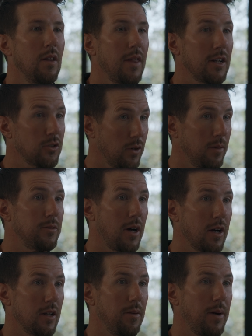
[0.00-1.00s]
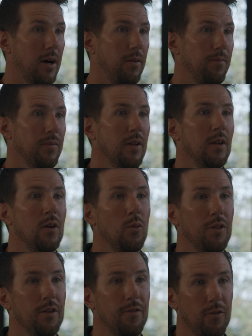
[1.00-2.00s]
That's what I'm talking about
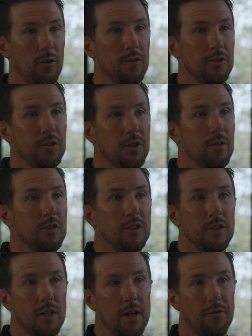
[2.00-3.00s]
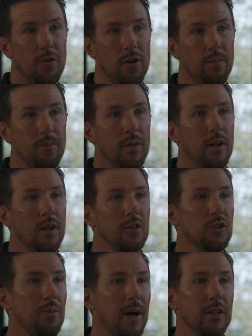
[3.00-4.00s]
with a full service design firm.
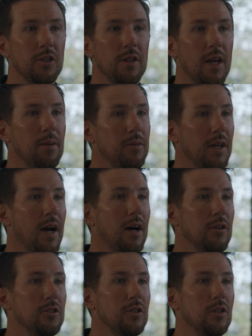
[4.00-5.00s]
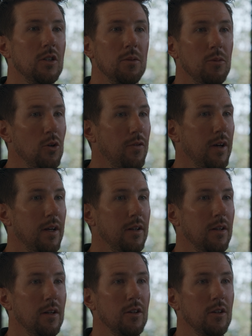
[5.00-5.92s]
So imagine the empty house, you move in,